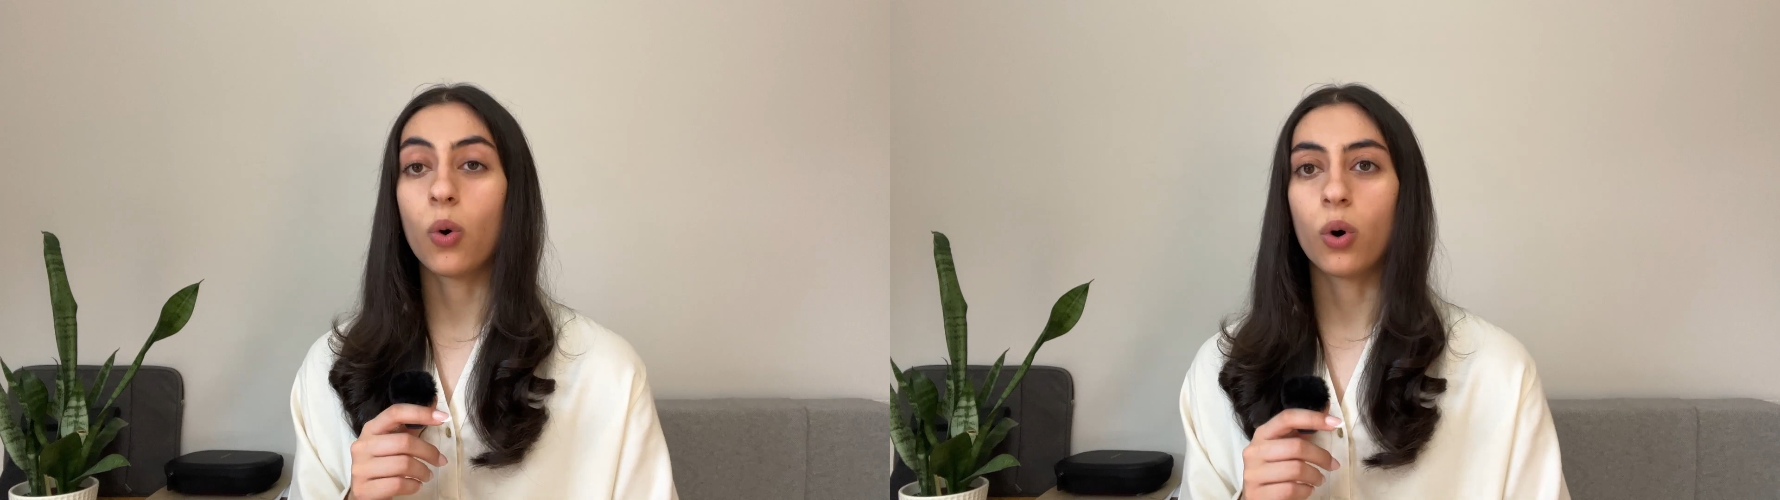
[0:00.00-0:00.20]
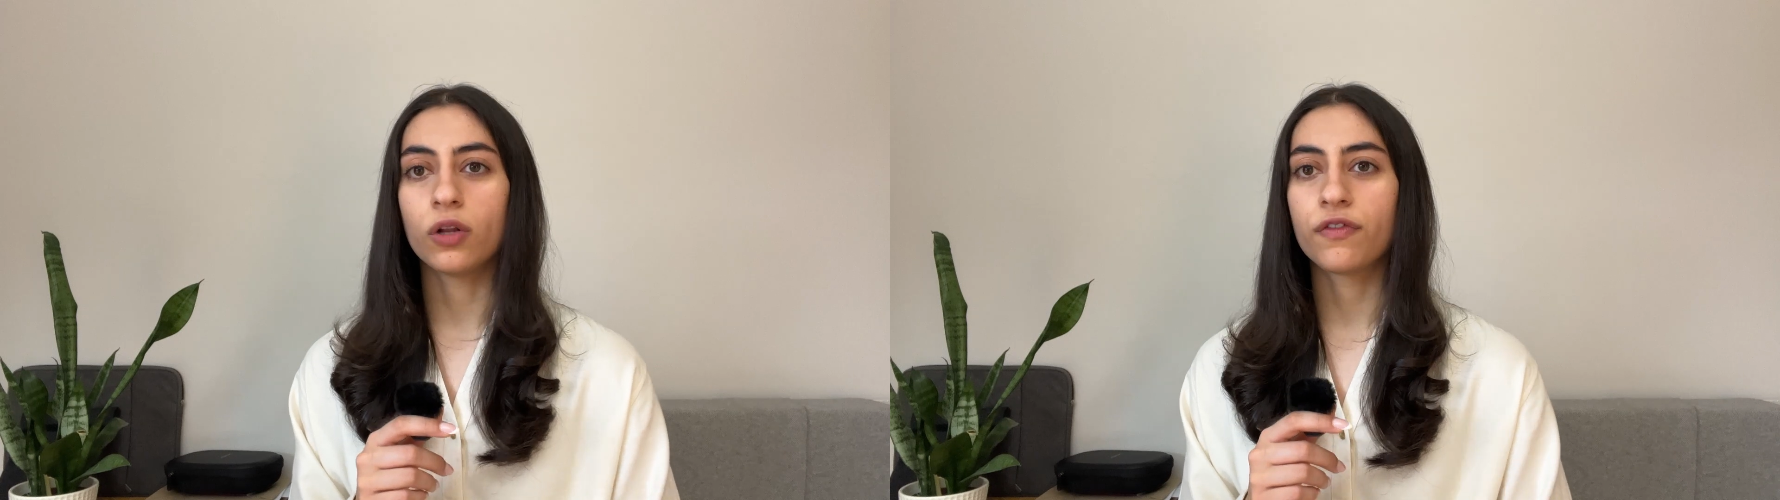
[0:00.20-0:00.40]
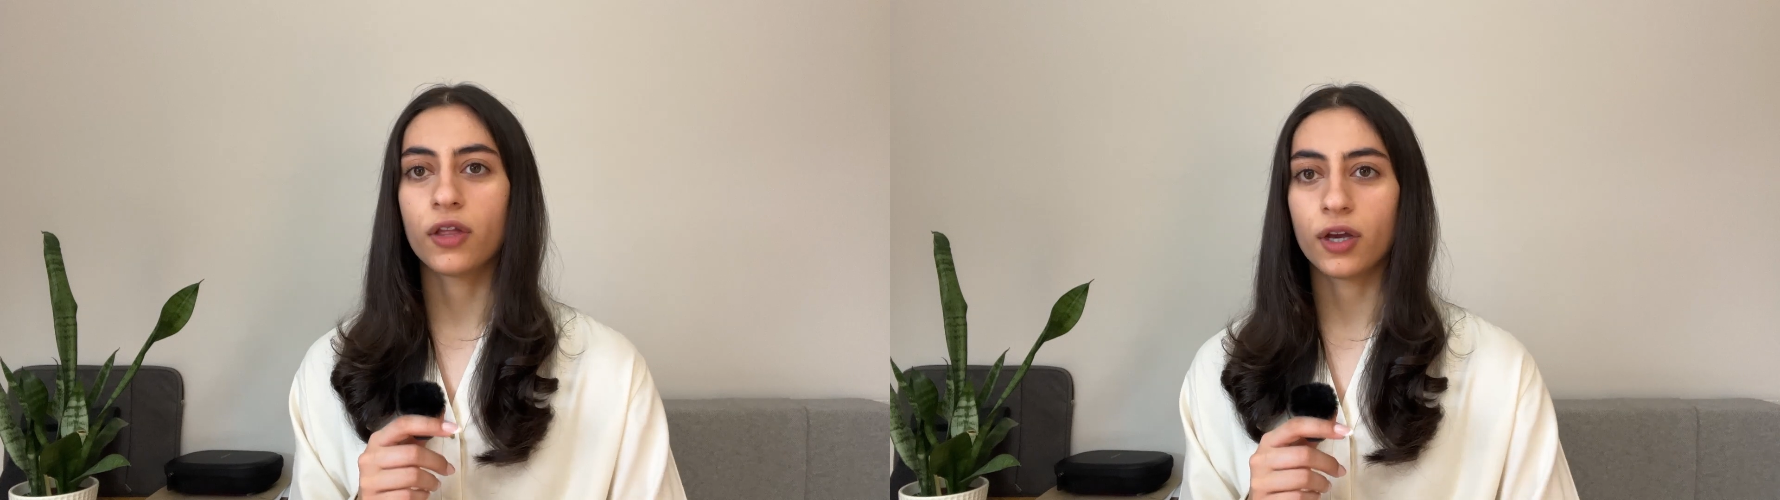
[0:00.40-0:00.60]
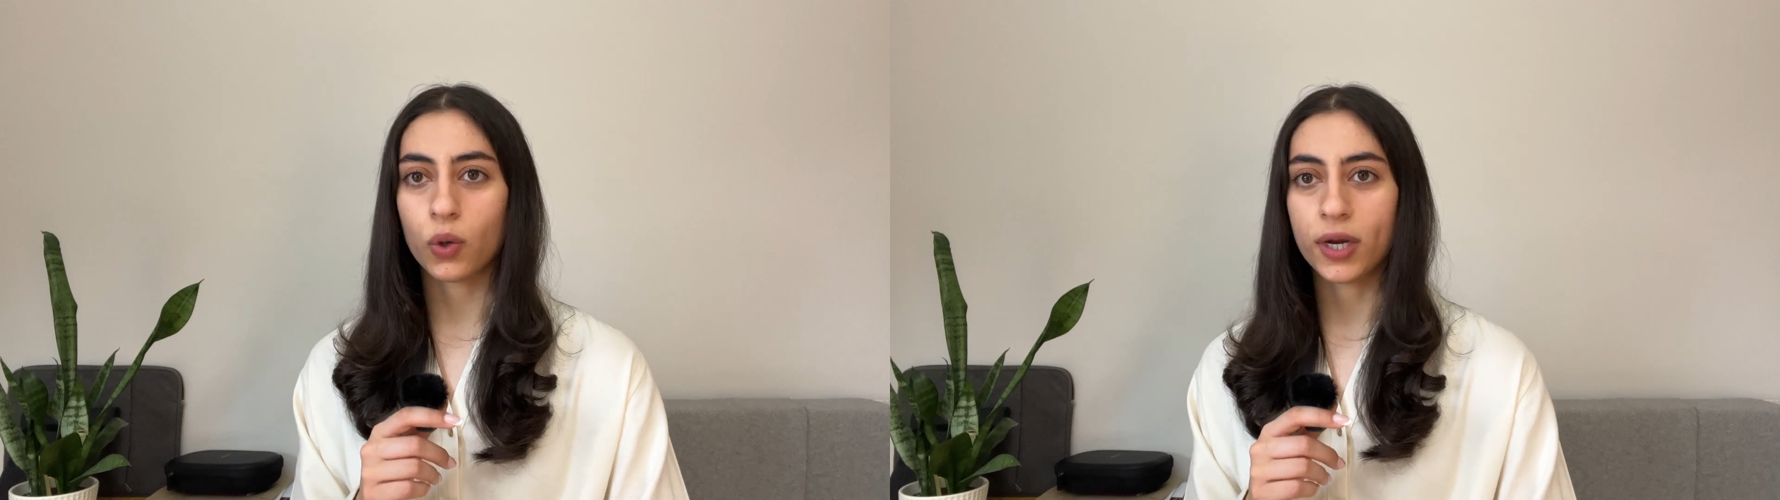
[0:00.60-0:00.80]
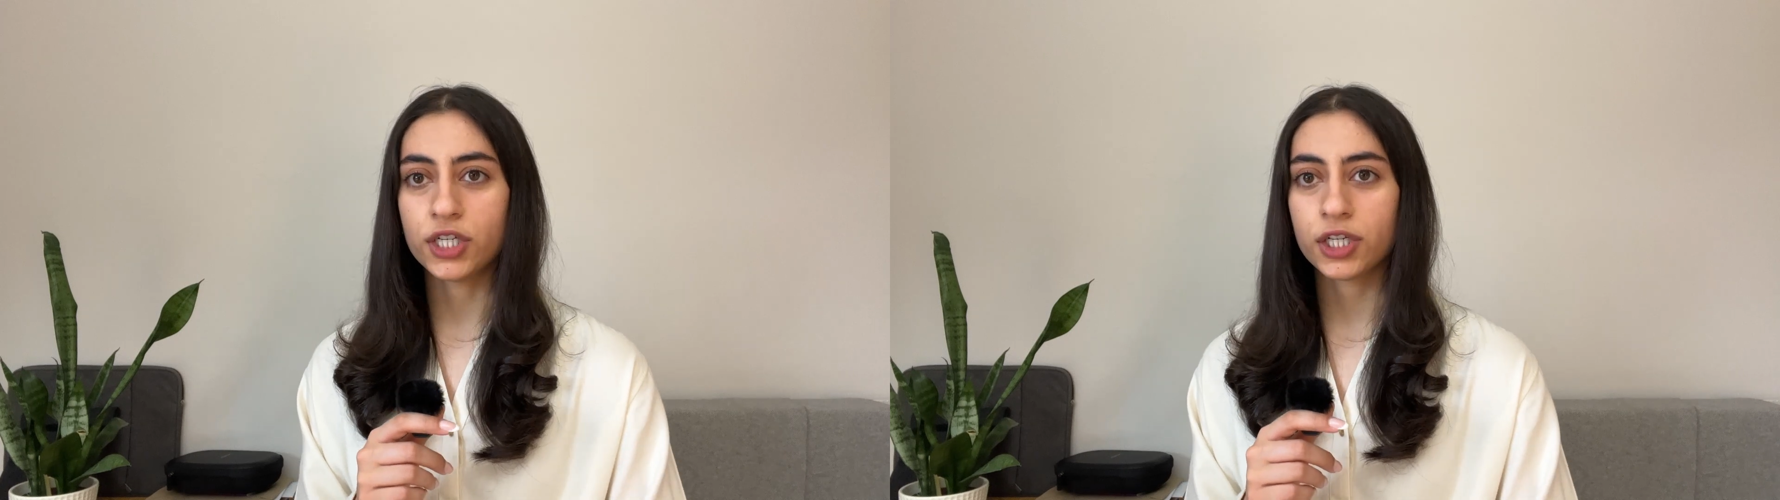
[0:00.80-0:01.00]
all of the
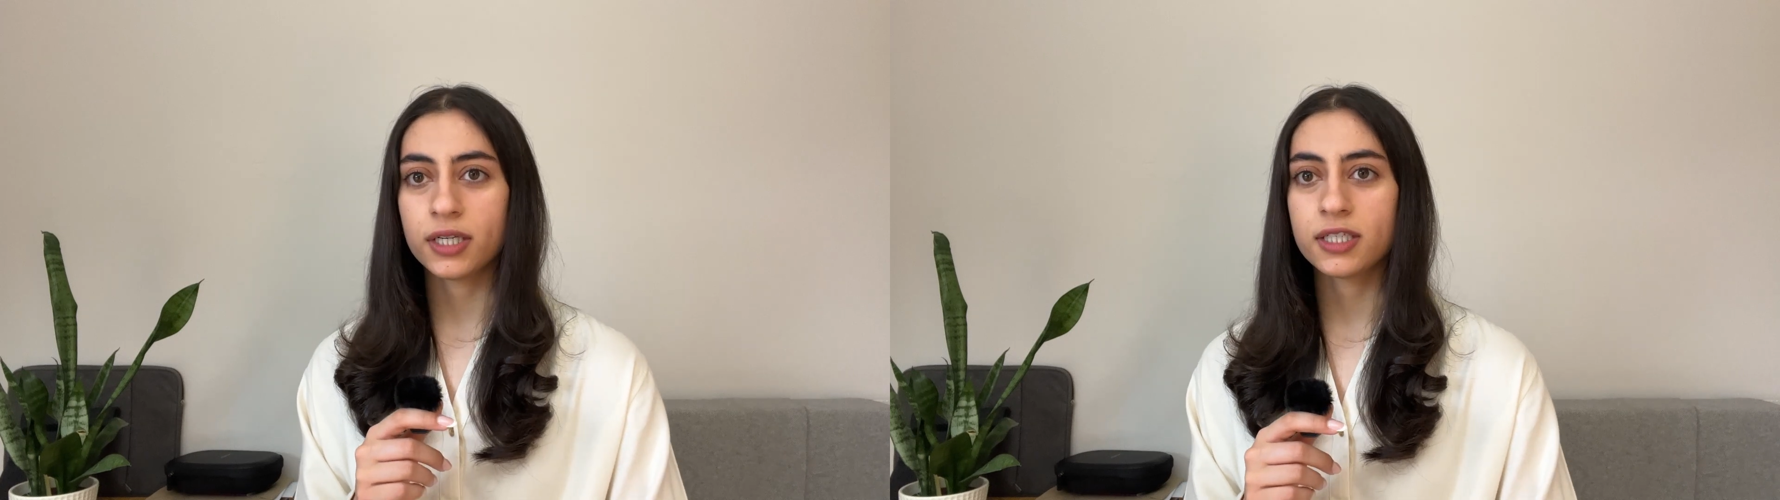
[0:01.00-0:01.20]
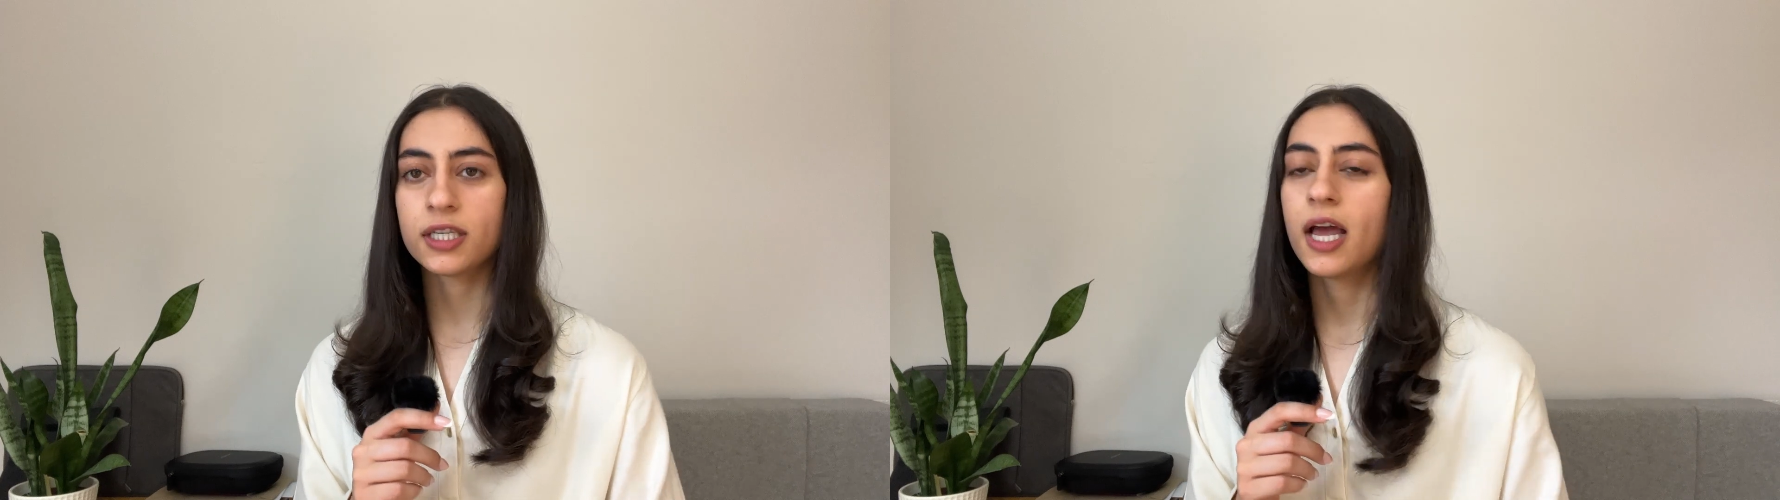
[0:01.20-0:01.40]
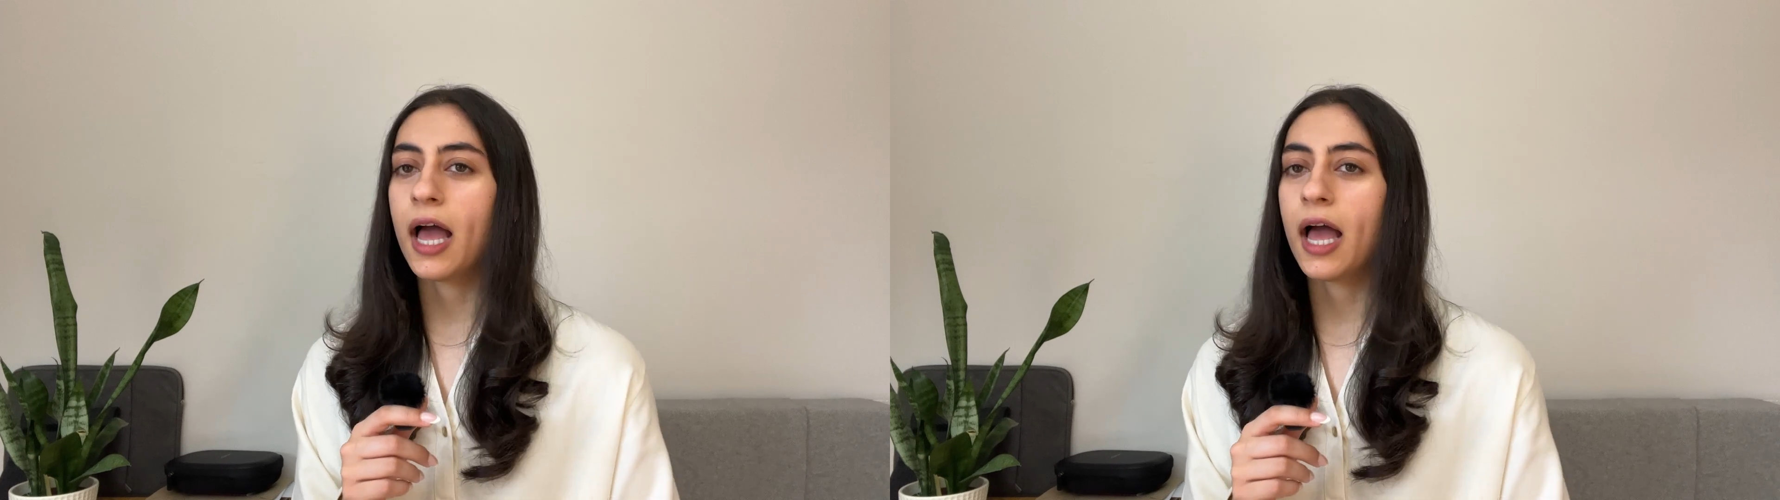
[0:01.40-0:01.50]
equations.